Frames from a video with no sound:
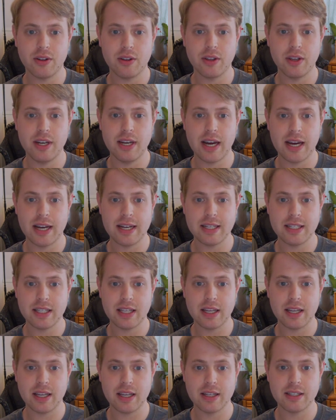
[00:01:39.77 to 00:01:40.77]
The nice
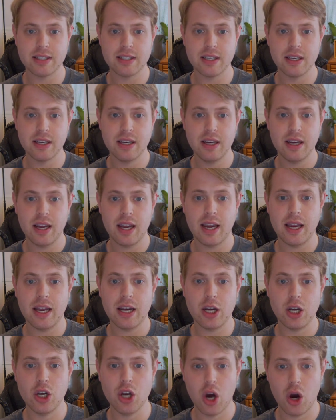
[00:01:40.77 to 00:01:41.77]
thing is it
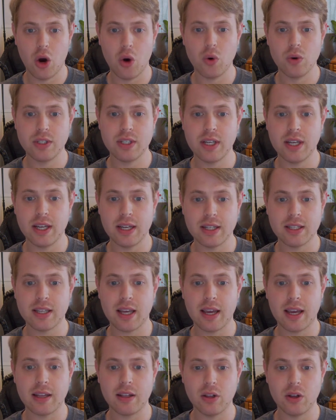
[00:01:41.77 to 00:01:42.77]
knows it's
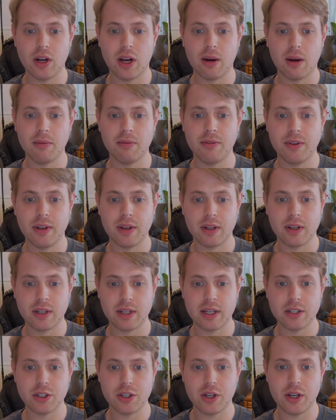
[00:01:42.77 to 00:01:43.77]
a lookup field.
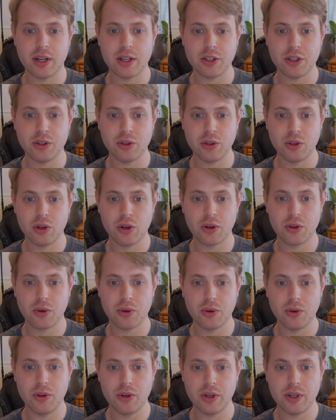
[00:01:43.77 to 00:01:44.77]
As you look
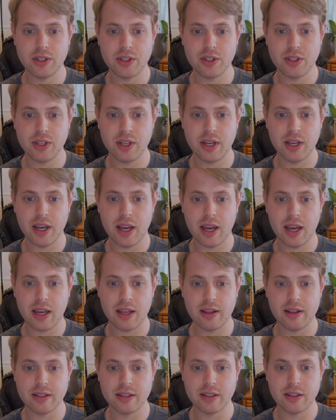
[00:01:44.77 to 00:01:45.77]
through, you can see, hey,
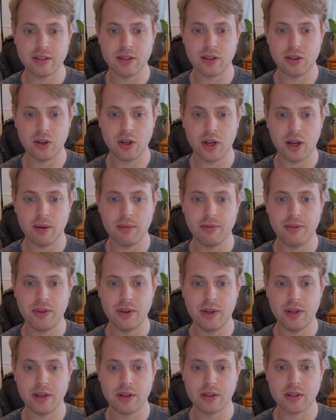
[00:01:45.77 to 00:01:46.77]
this is a lookup
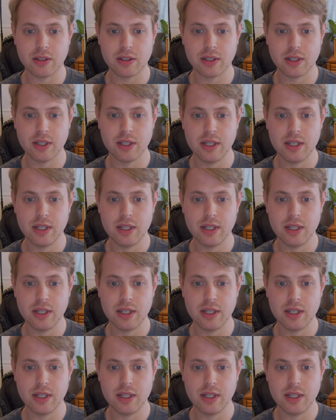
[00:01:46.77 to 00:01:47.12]
field.